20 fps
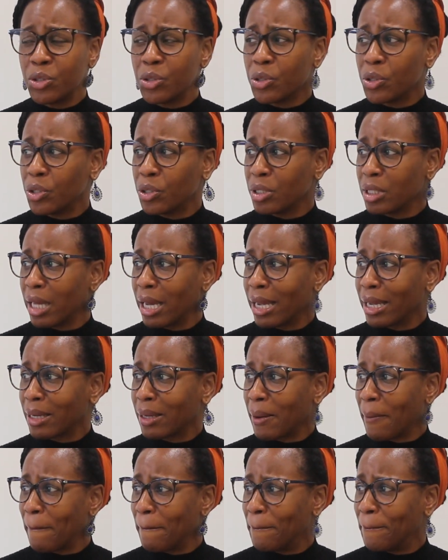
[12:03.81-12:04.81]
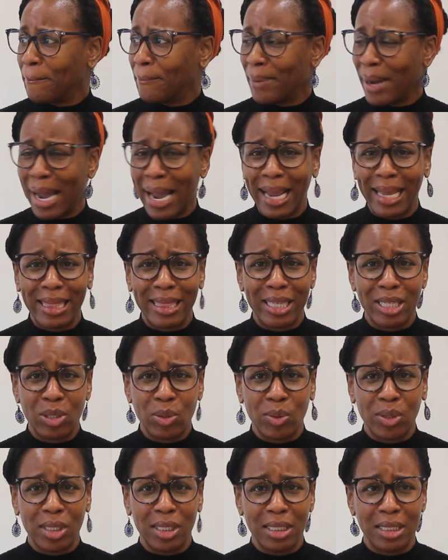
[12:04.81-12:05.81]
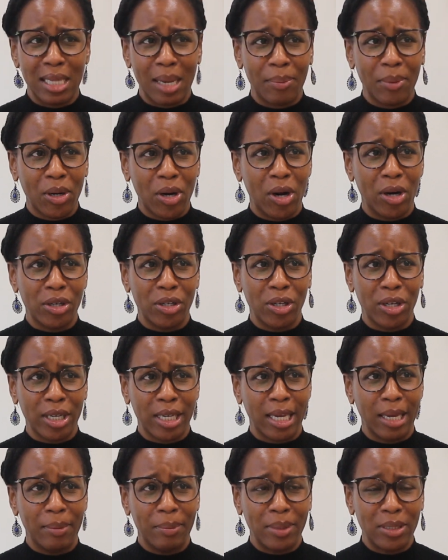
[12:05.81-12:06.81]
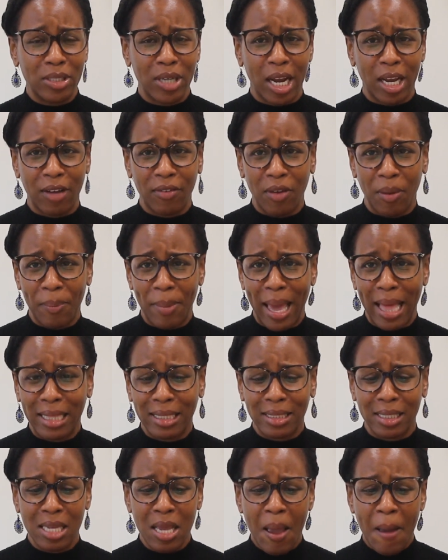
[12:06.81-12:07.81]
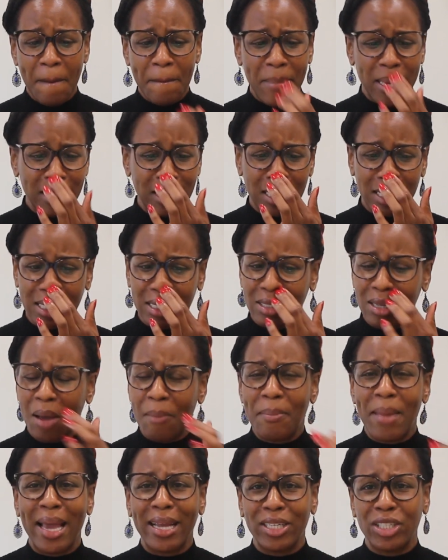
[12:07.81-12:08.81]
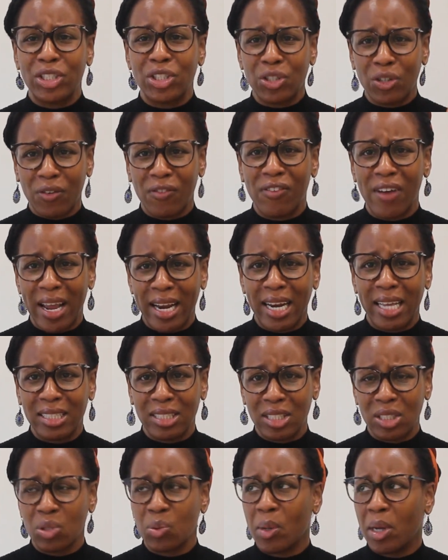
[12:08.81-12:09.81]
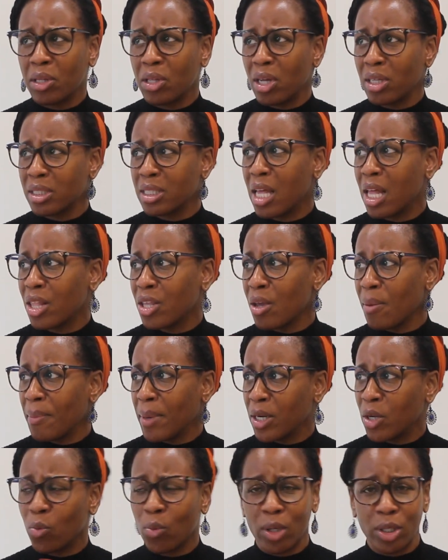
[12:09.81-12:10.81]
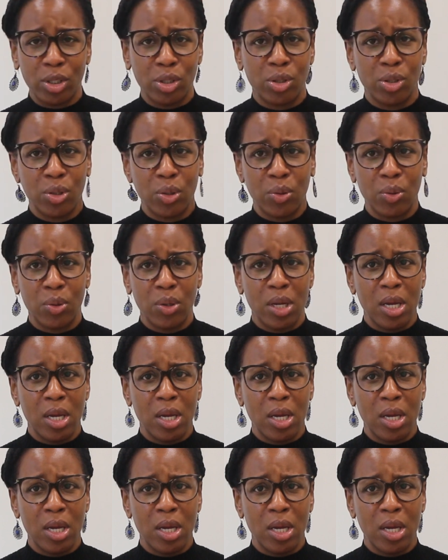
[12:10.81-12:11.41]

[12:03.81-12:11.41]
You're like buying things with your debit card. You're not keeping track of your balances. Basically not managing your finances well, not telling your money what to do.